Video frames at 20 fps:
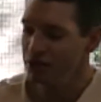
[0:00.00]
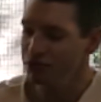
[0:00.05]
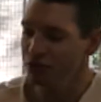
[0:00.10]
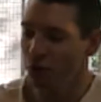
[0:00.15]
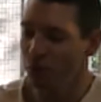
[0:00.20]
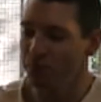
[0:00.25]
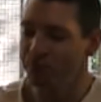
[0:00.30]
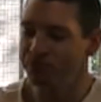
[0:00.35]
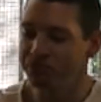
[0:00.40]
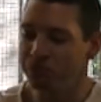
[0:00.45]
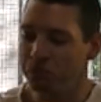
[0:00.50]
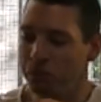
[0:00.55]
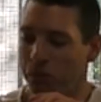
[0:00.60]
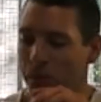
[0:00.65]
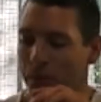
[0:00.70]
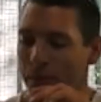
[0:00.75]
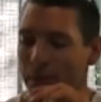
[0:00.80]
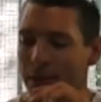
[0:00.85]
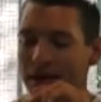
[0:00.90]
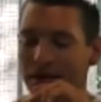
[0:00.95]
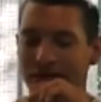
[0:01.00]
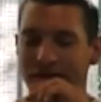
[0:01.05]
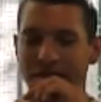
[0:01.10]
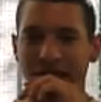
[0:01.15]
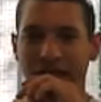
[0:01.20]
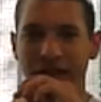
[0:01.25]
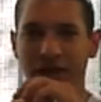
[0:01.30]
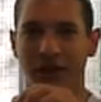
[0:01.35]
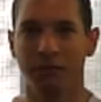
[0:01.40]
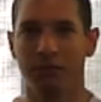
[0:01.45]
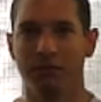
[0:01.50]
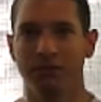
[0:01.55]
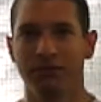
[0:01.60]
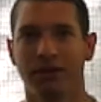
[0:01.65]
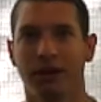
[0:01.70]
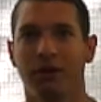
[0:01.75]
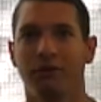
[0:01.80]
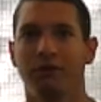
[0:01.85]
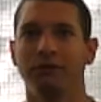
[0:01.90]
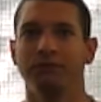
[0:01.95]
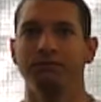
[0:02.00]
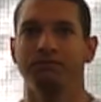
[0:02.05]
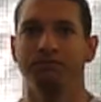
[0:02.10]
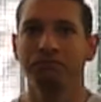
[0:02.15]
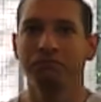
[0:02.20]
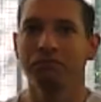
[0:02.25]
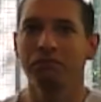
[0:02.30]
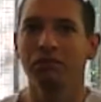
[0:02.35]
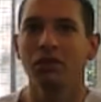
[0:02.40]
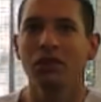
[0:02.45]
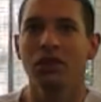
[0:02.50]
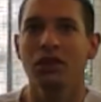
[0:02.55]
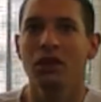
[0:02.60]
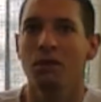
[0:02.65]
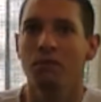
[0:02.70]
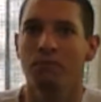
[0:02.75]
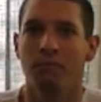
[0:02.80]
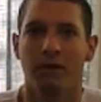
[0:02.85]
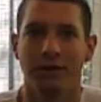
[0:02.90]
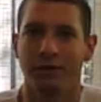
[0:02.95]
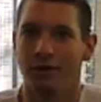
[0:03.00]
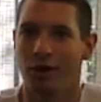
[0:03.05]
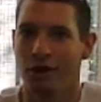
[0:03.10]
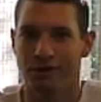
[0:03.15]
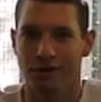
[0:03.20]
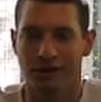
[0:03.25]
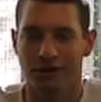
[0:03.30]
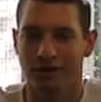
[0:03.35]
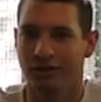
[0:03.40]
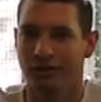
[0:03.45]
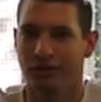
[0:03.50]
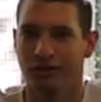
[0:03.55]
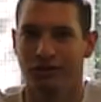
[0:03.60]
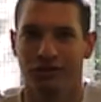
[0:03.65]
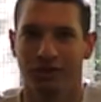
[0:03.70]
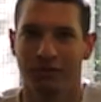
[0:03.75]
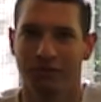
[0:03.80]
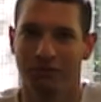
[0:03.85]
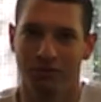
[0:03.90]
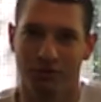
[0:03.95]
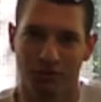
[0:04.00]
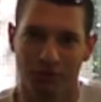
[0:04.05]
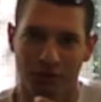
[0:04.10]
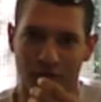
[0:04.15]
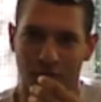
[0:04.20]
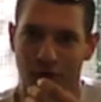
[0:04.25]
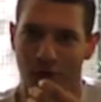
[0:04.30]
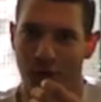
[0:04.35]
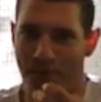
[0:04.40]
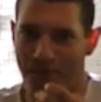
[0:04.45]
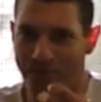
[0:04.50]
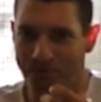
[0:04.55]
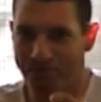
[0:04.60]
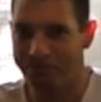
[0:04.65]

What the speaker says: So, it's still a little bit sour, but not nearly the same as if you would have